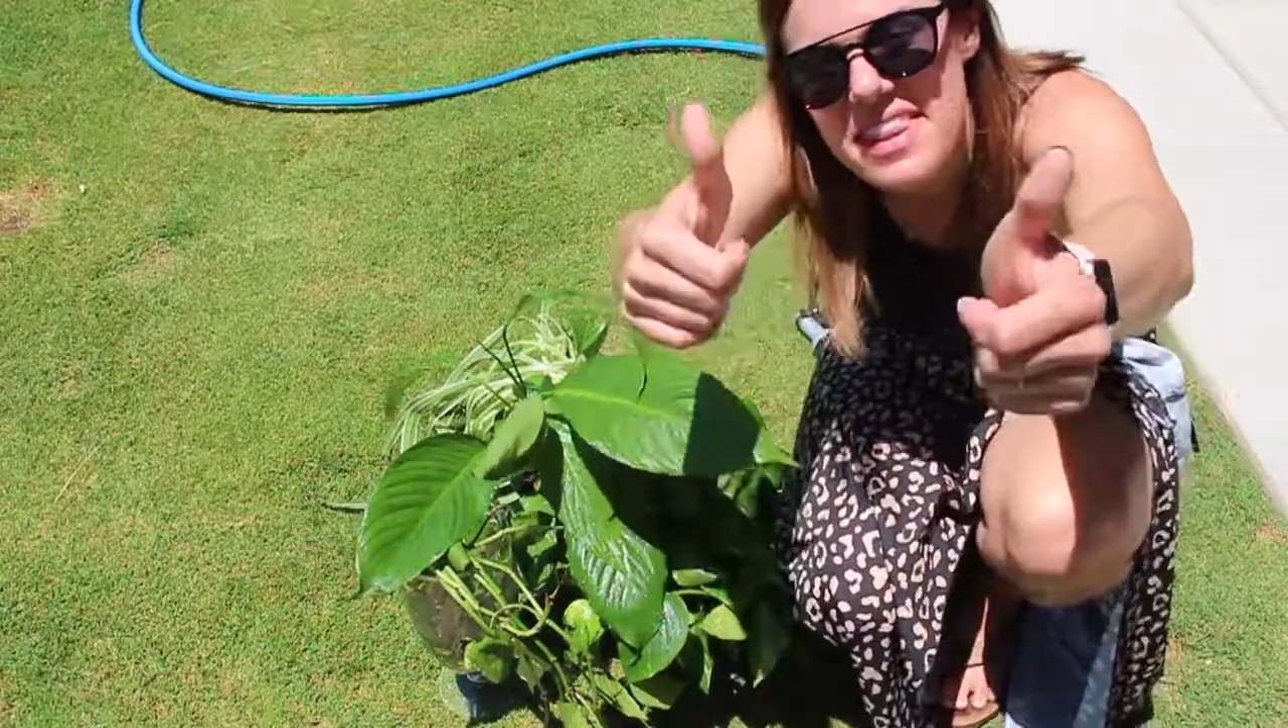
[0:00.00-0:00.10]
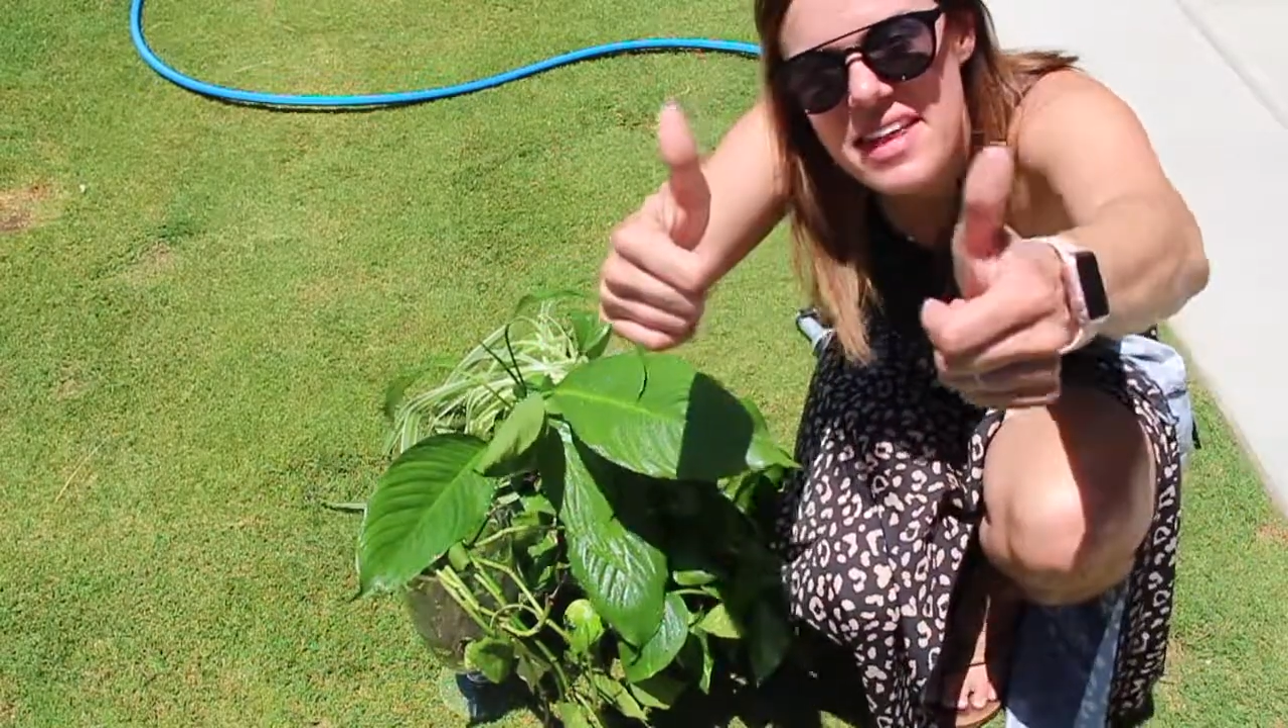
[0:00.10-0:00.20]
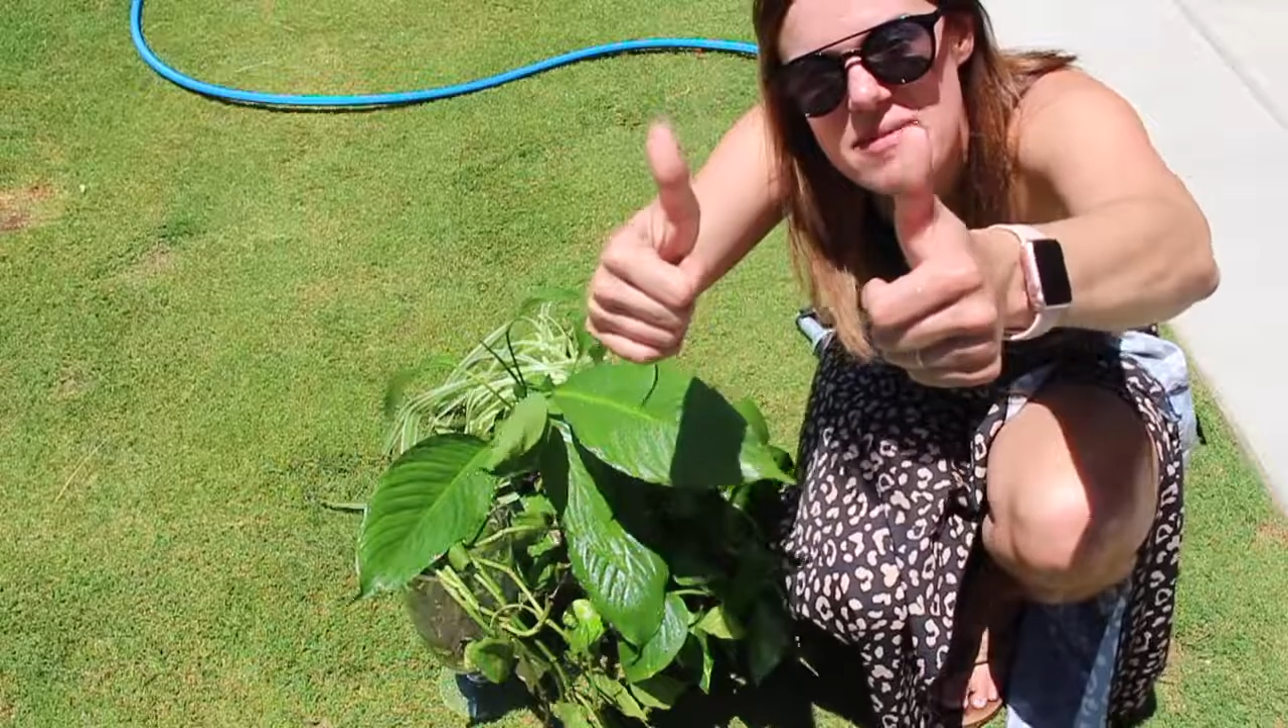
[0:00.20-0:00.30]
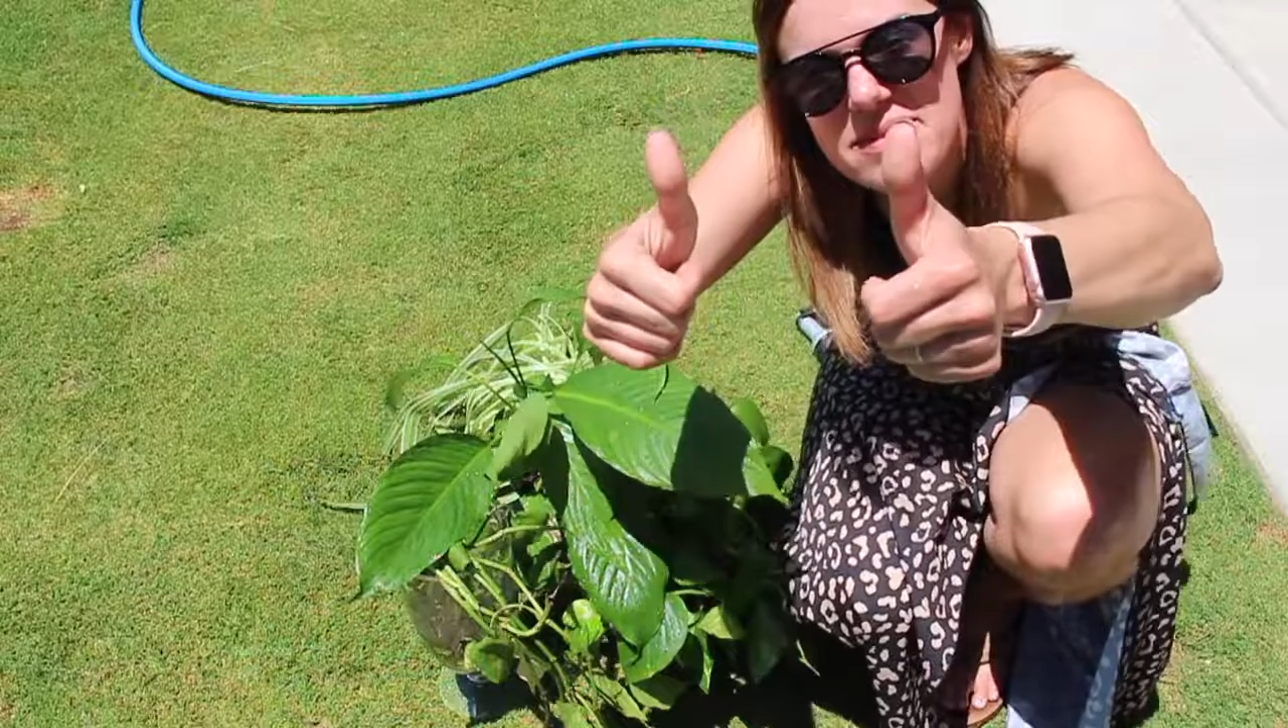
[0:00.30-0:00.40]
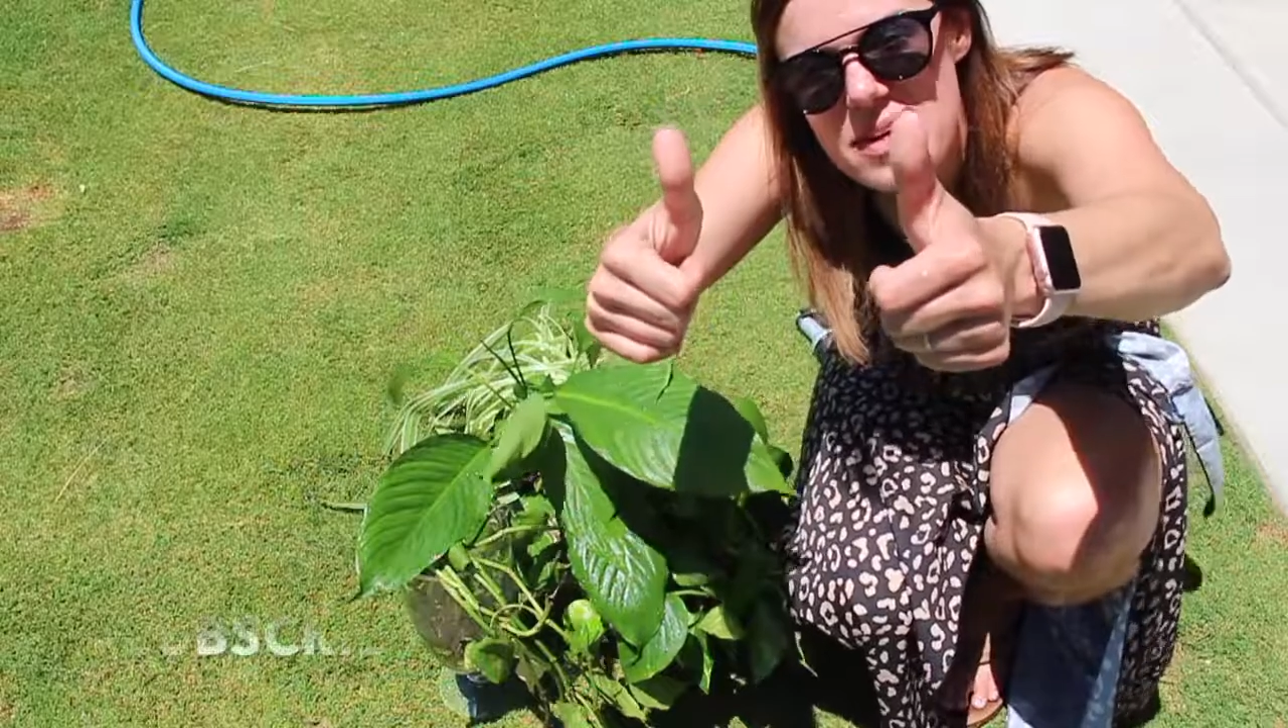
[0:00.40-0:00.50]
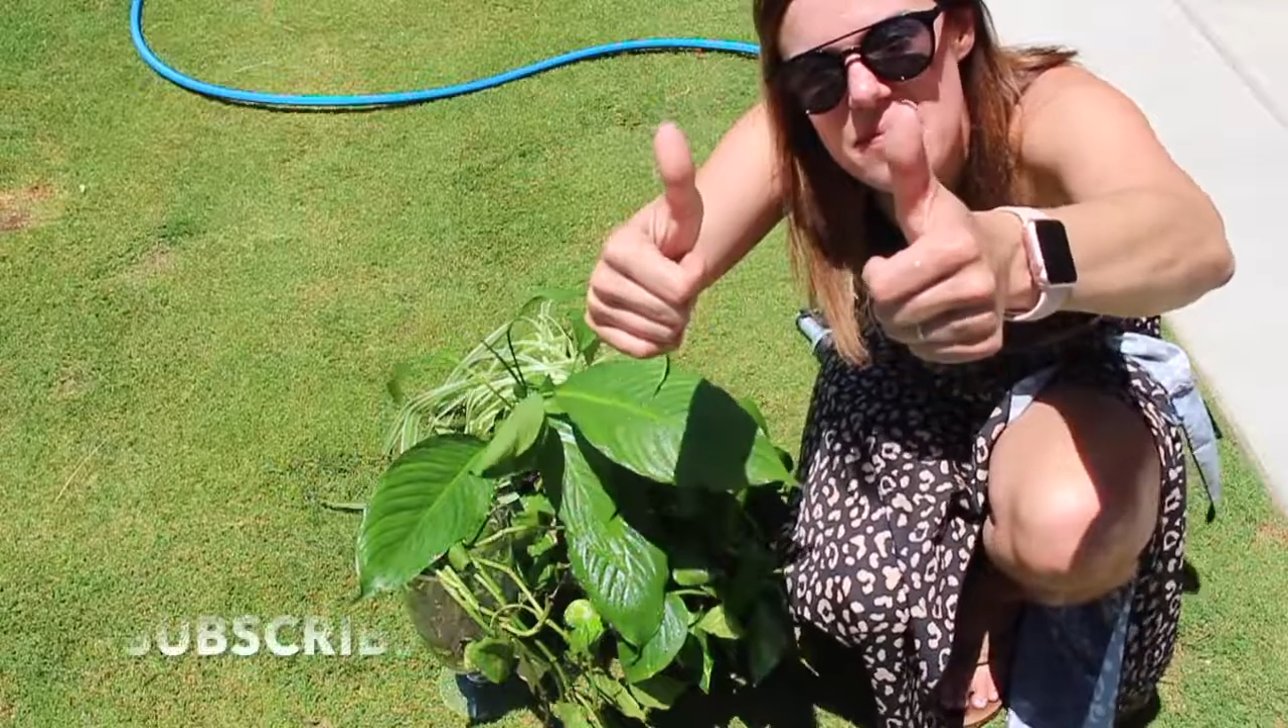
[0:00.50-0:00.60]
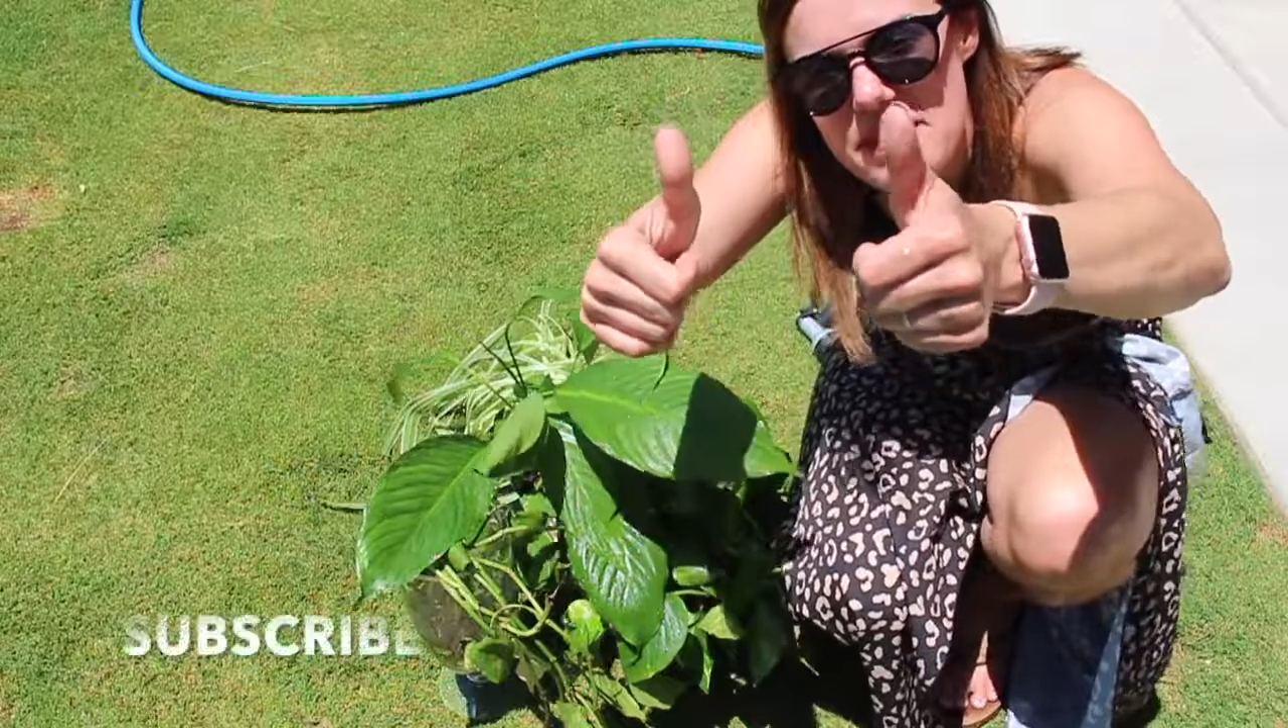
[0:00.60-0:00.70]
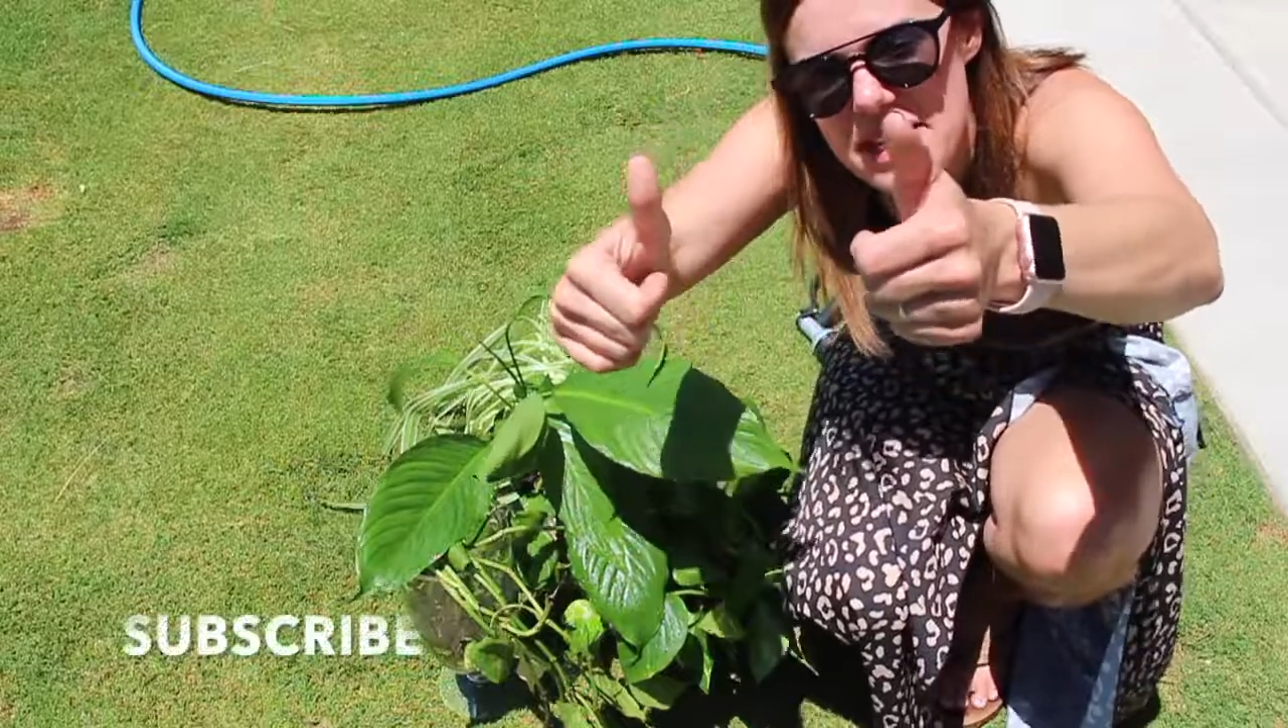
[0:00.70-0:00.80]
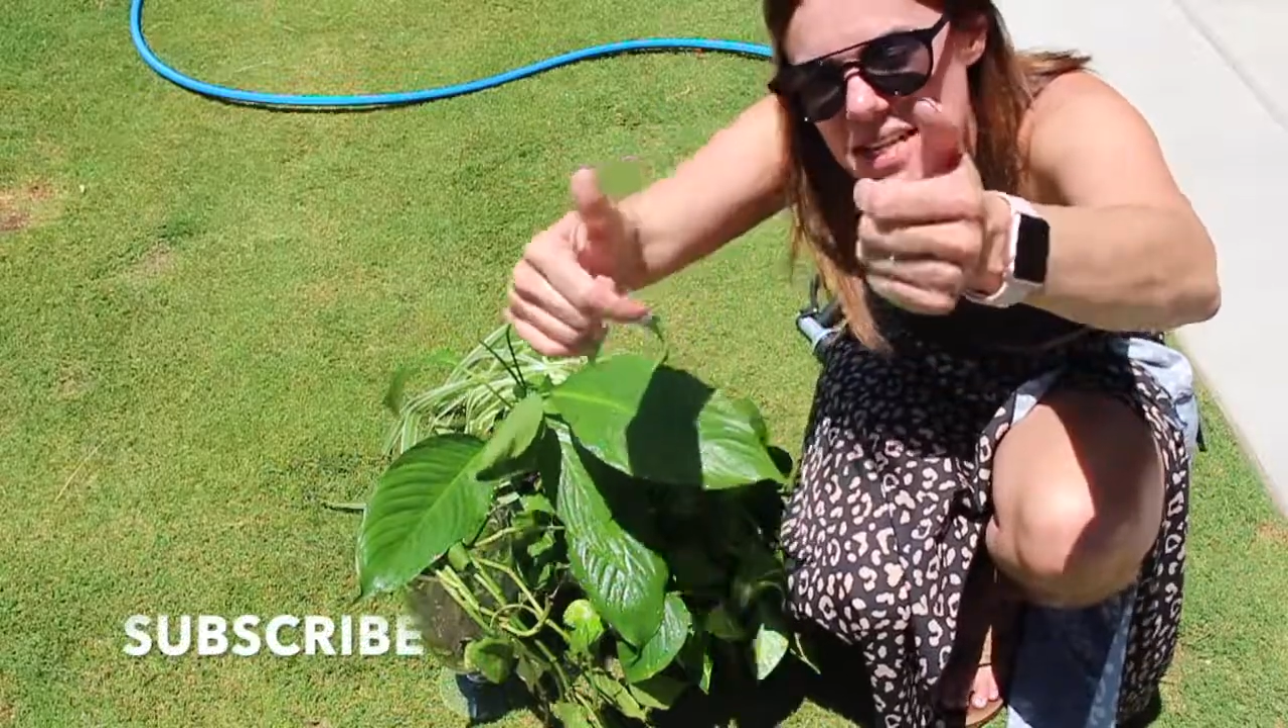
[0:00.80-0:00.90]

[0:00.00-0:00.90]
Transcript: thumbs up and